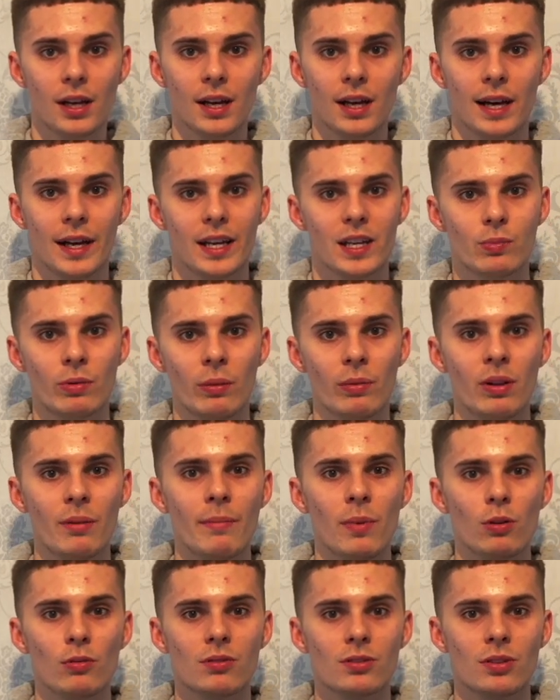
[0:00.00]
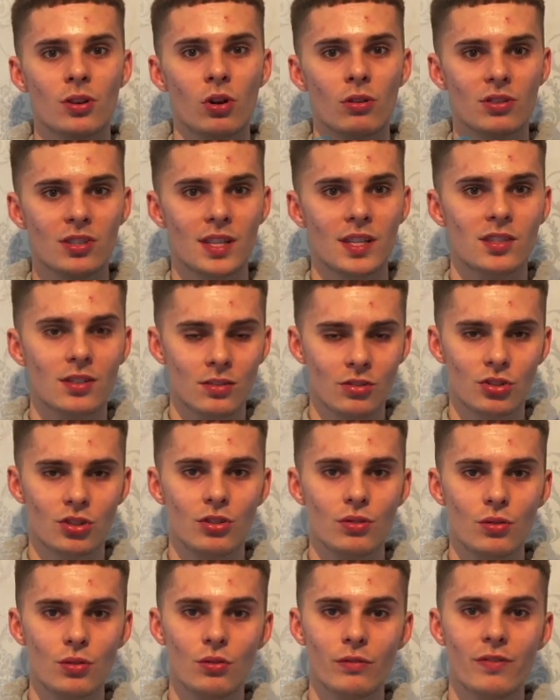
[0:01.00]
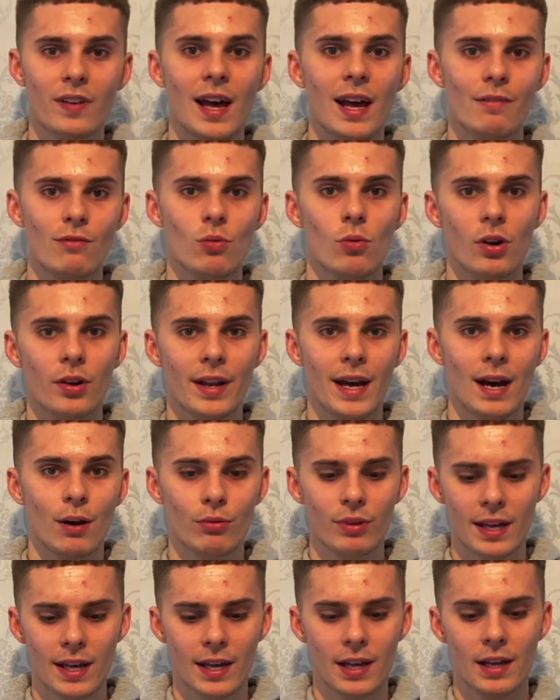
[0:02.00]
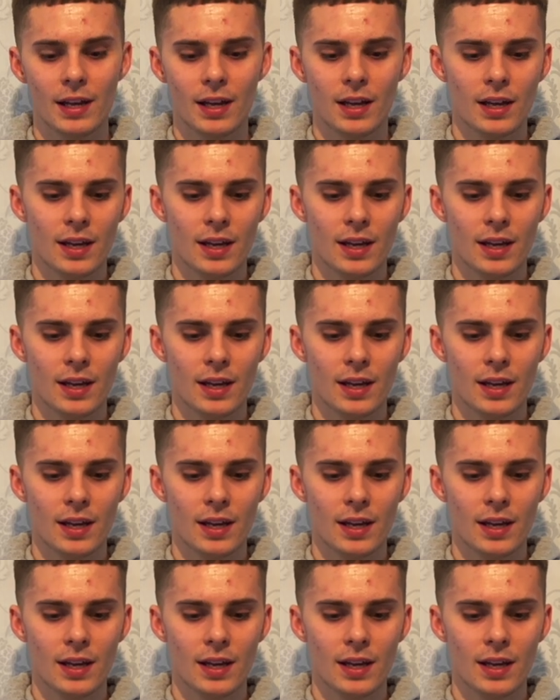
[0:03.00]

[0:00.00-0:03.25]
And it's probably the most consistent shoe for everyone out there.